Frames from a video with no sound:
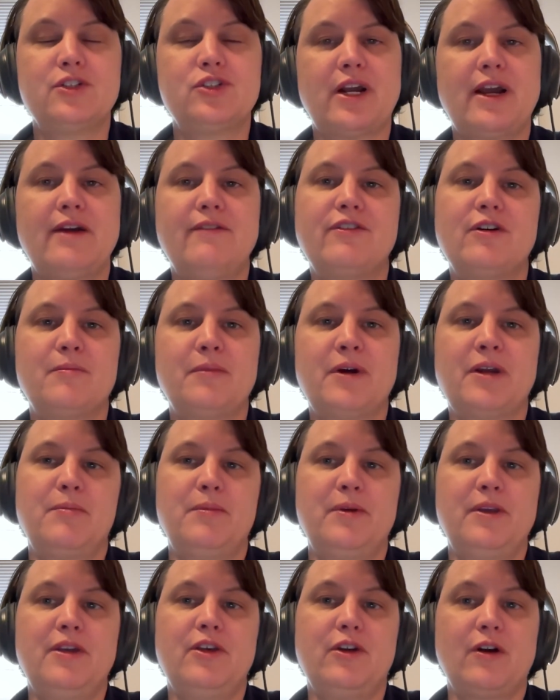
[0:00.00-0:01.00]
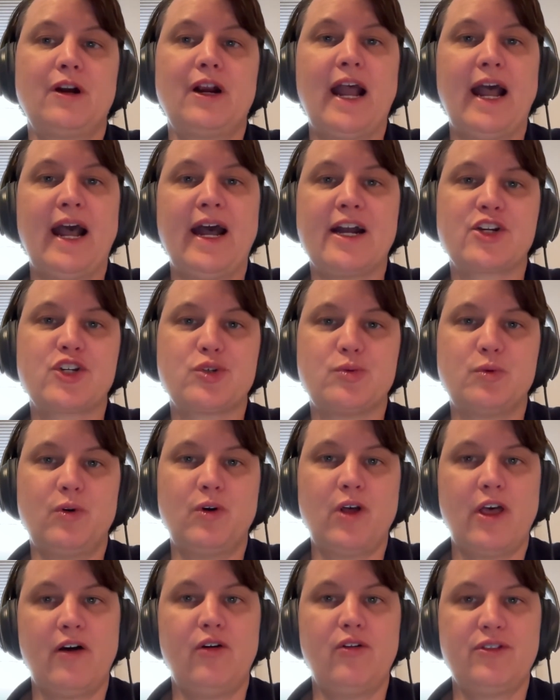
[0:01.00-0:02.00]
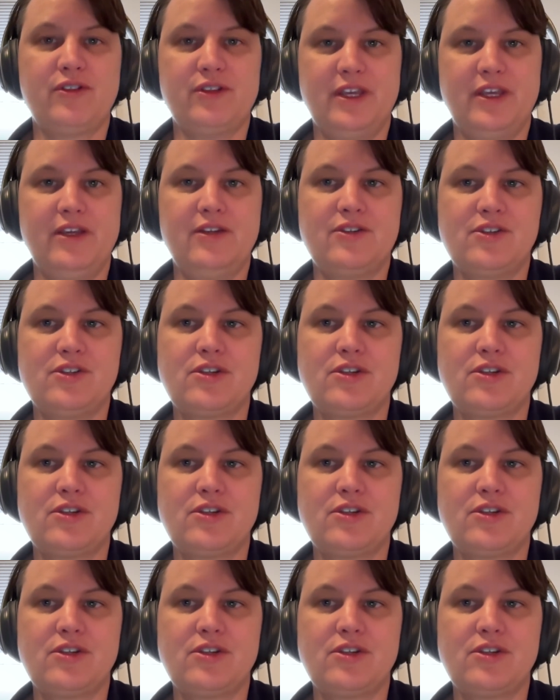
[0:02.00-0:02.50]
driver might be your actual health needs.